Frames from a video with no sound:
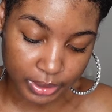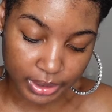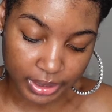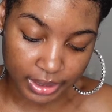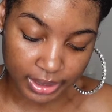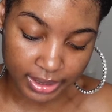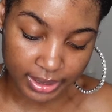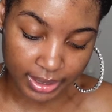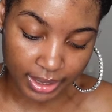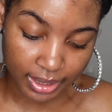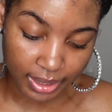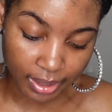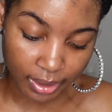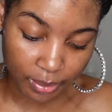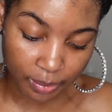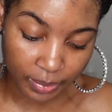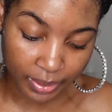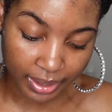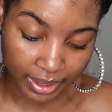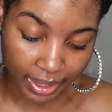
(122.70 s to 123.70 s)
just get a
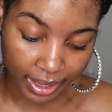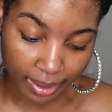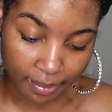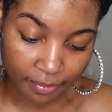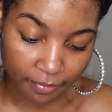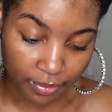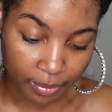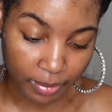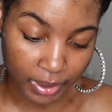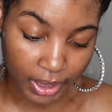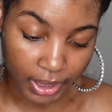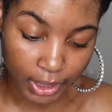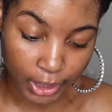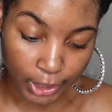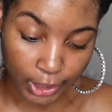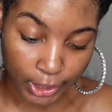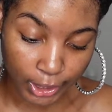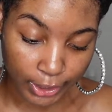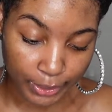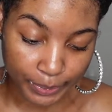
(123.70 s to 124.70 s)
wig cap from
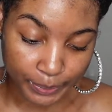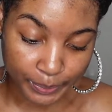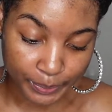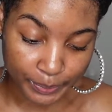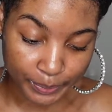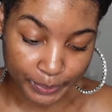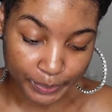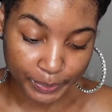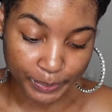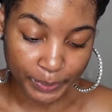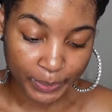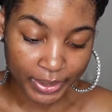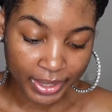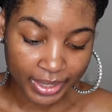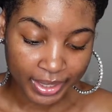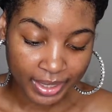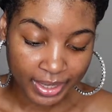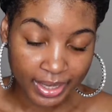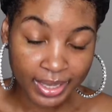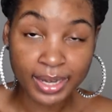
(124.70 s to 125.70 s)
here.
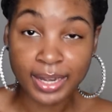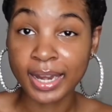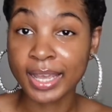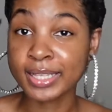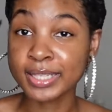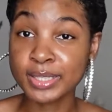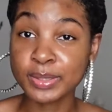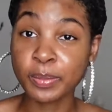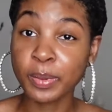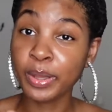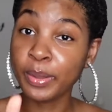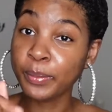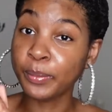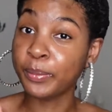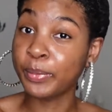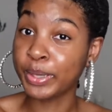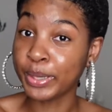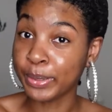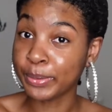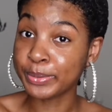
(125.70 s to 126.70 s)
And that's what
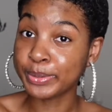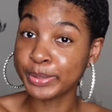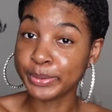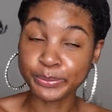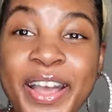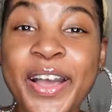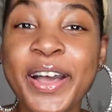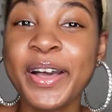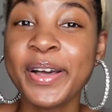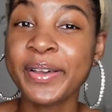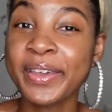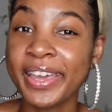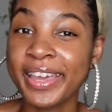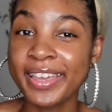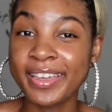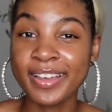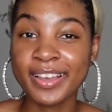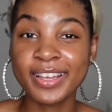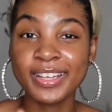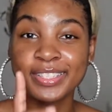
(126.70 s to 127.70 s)
we gonna do. Okay,
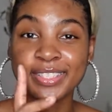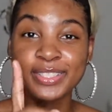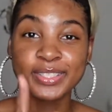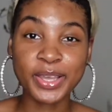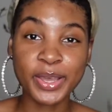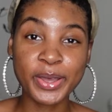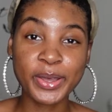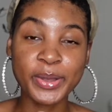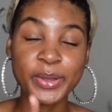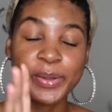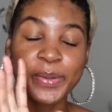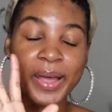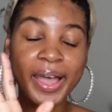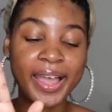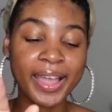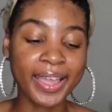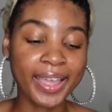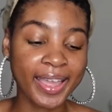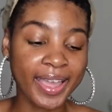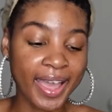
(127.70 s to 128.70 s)
y'all, so
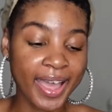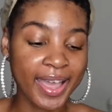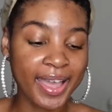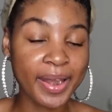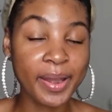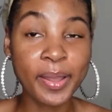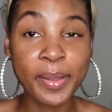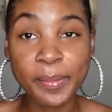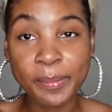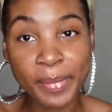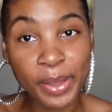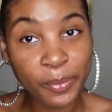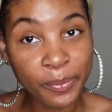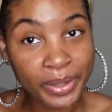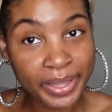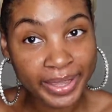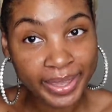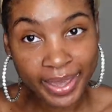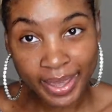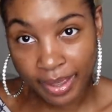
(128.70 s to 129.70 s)
I got my
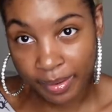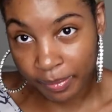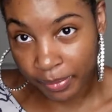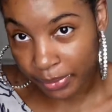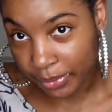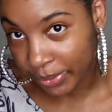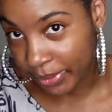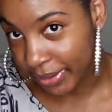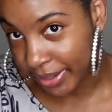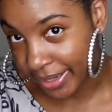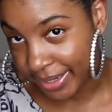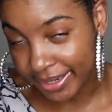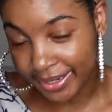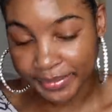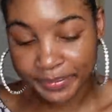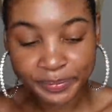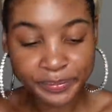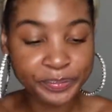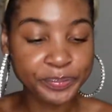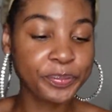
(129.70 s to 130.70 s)
wig cap on,
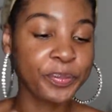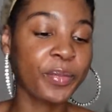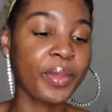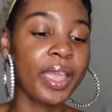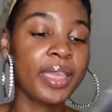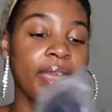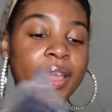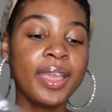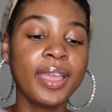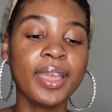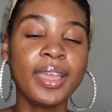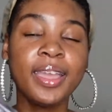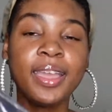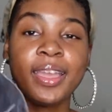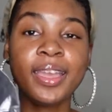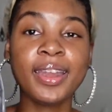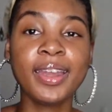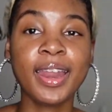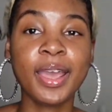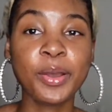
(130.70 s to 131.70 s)
and
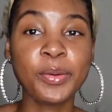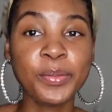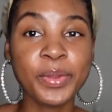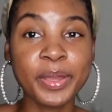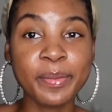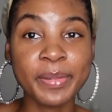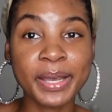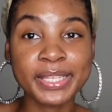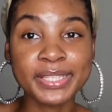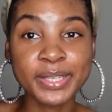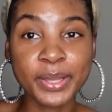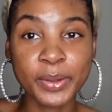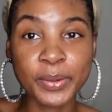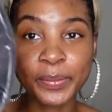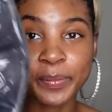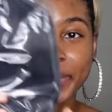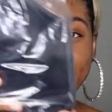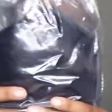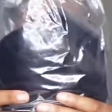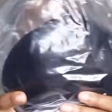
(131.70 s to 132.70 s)
now we about to
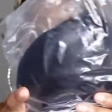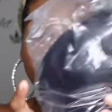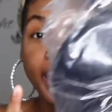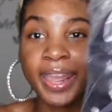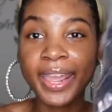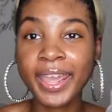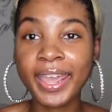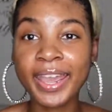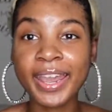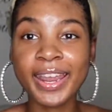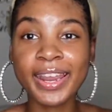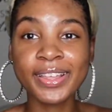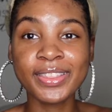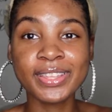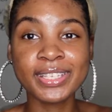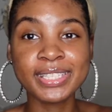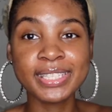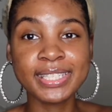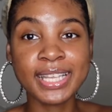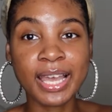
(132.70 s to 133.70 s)
open the hair.
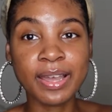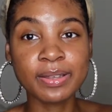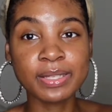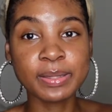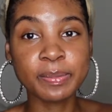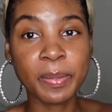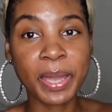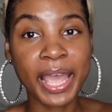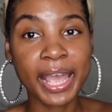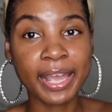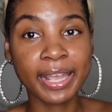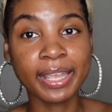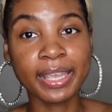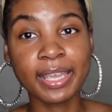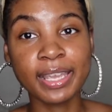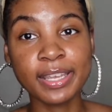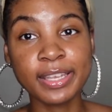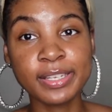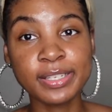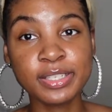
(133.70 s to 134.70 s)
This is how it's
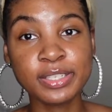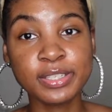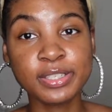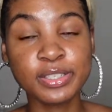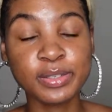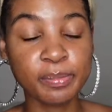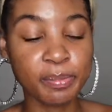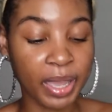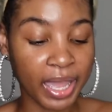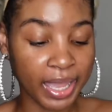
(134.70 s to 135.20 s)
packaged